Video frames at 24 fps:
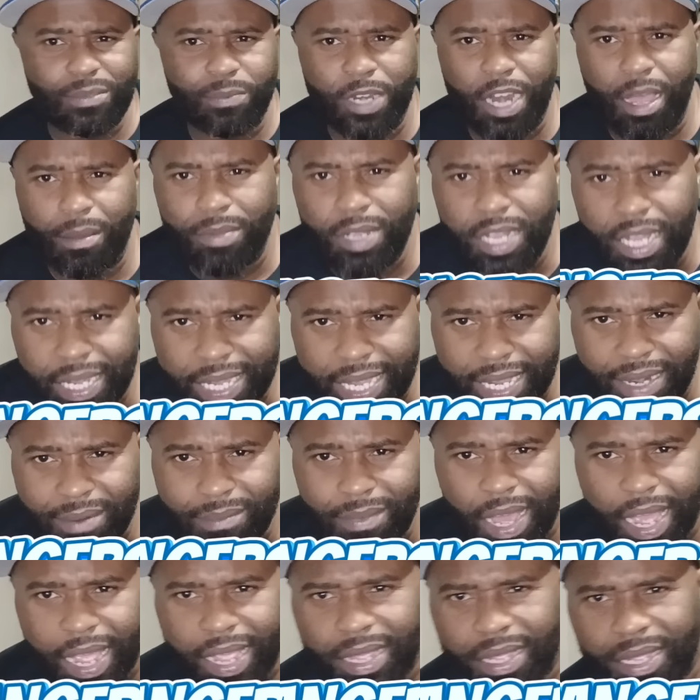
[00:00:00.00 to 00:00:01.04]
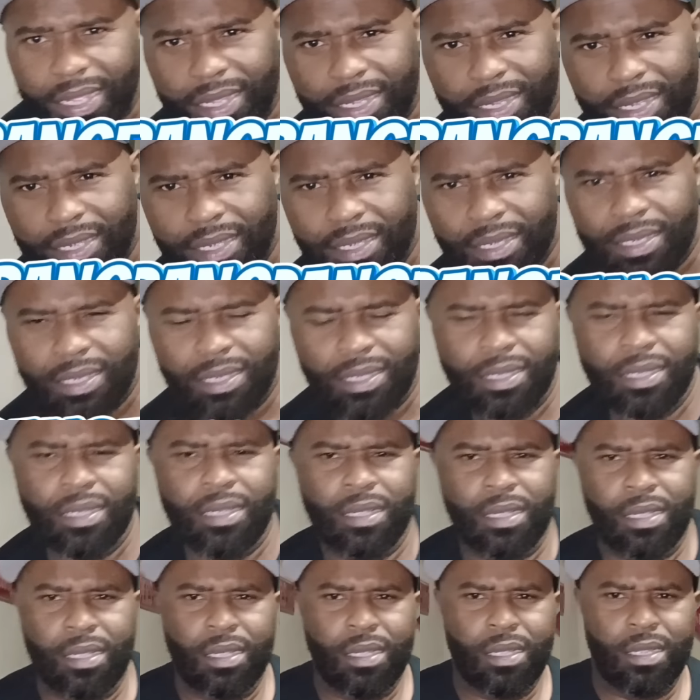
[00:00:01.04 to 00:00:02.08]
but I'm looking. I'm like,
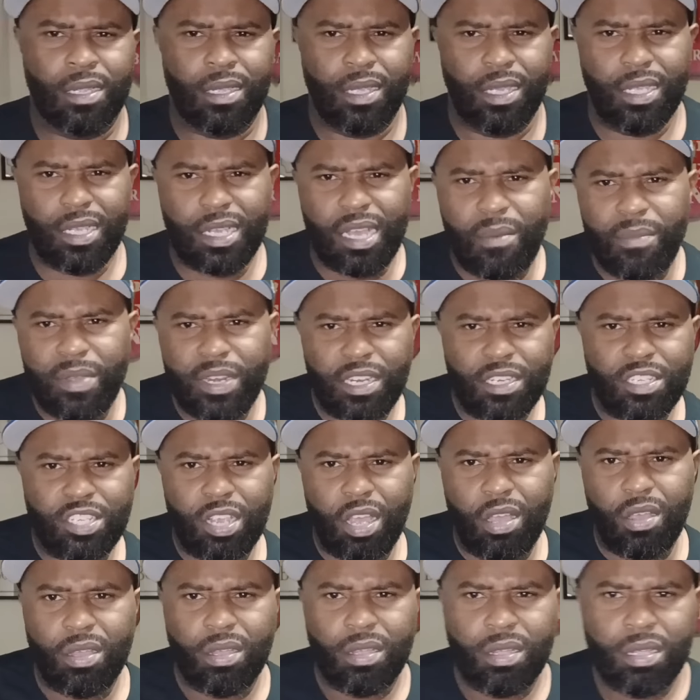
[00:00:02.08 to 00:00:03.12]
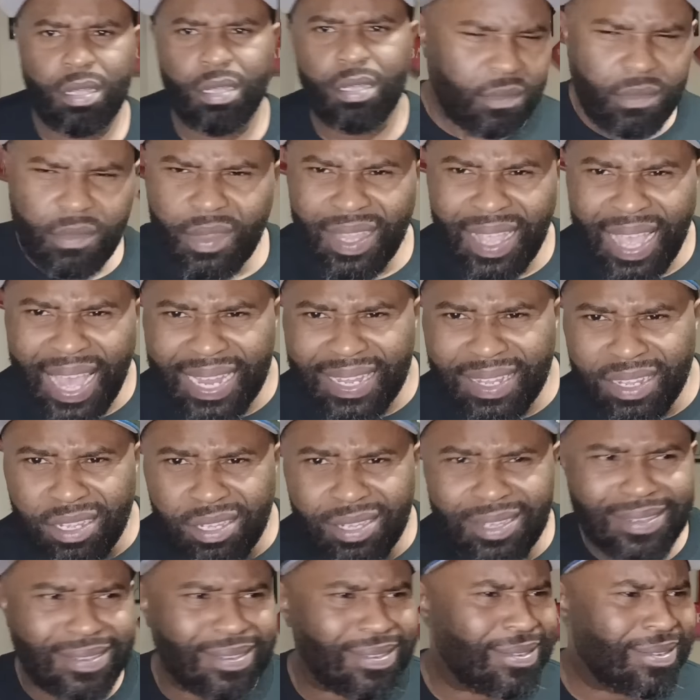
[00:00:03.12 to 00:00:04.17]
he coming to jump. I
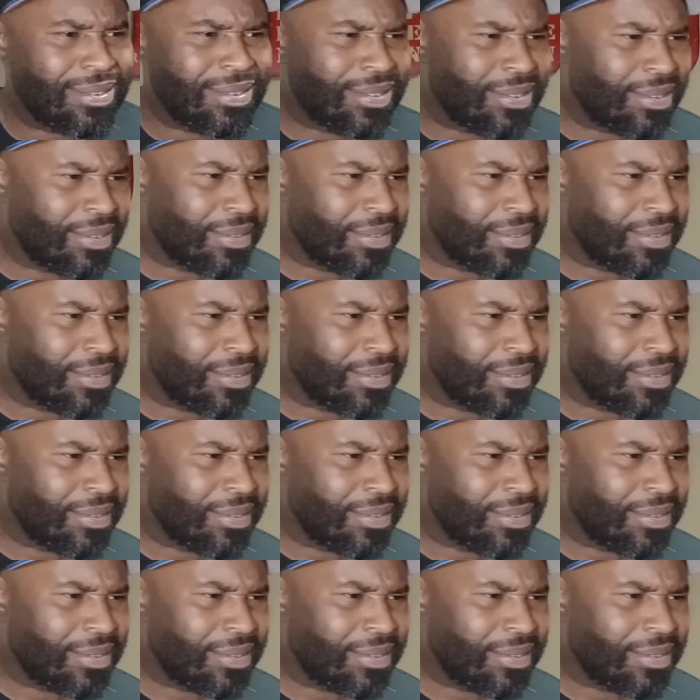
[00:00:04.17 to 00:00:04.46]
look.